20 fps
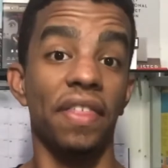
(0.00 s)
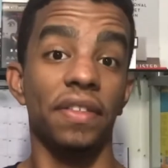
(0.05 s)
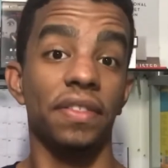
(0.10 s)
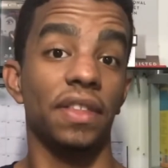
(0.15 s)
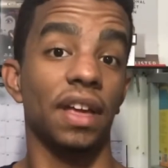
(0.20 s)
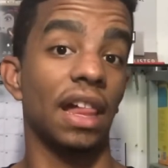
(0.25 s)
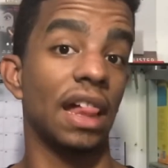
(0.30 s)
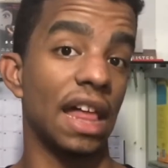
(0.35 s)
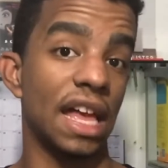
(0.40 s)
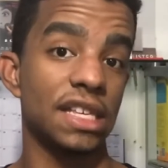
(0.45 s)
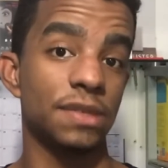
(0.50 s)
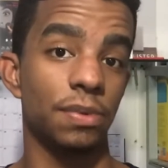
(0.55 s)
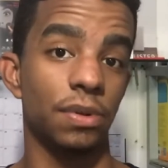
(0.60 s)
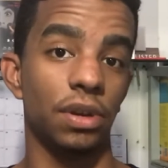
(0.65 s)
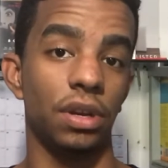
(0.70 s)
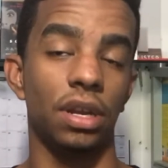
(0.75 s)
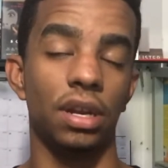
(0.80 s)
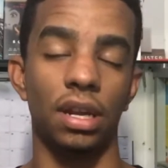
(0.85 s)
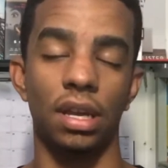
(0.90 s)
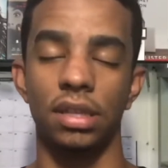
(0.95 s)
then the class
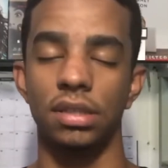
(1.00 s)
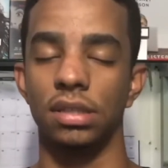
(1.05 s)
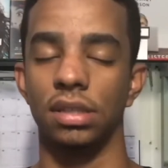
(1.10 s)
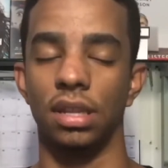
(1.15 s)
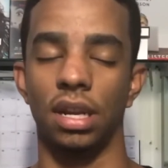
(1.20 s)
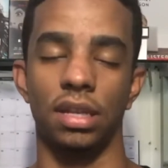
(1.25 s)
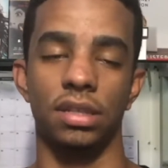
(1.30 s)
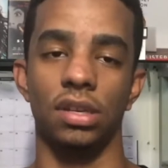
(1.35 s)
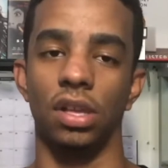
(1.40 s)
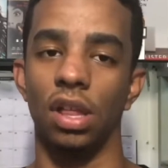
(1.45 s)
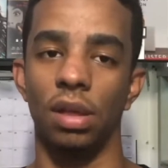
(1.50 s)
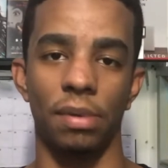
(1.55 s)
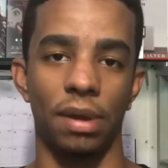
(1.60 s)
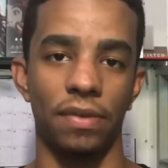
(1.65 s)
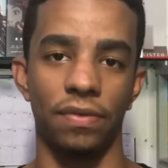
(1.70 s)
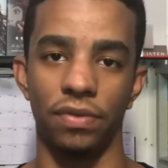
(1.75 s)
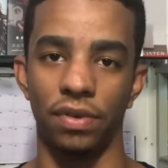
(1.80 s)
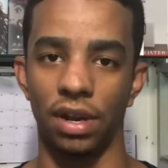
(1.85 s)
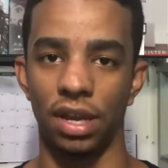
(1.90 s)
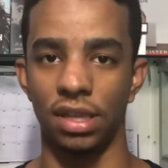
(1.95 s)
period ends, and I tell all my
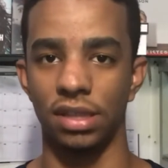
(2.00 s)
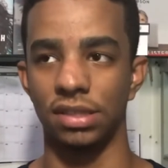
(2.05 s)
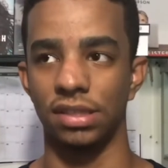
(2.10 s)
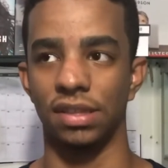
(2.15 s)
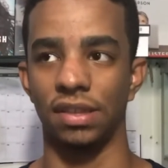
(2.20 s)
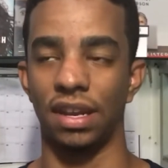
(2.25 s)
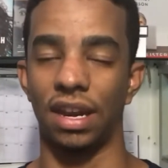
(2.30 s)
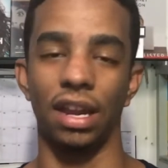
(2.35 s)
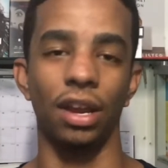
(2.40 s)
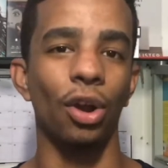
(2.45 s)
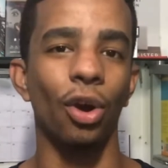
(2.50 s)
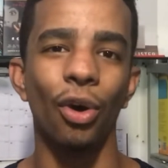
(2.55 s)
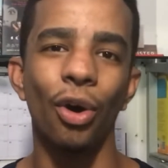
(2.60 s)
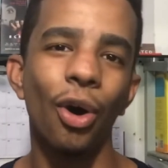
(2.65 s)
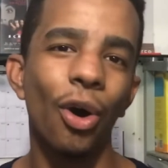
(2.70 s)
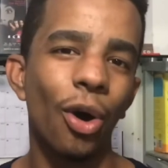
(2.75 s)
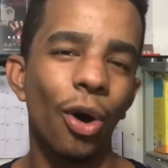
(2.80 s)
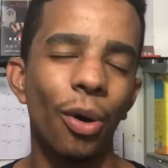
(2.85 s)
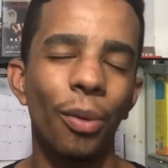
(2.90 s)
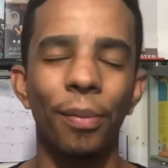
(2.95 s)
friends, and then I go
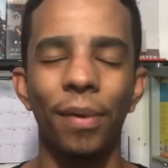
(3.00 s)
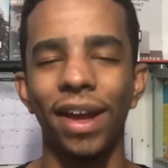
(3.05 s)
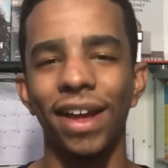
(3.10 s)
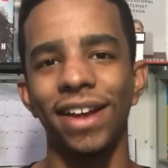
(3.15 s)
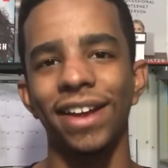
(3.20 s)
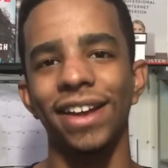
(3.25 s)
home